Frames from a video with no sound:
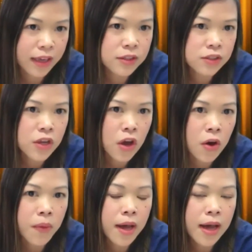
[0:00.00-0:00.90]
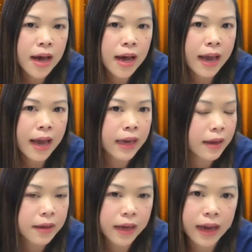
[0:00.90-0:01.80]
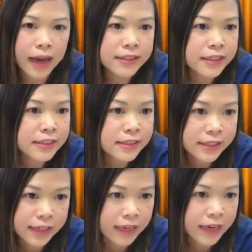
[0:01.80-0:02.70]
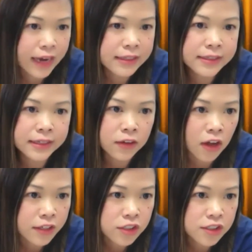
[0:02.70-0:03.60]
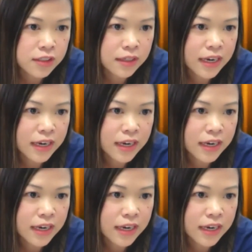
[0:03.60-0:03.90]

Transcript: And so I didn't delay. I still launched.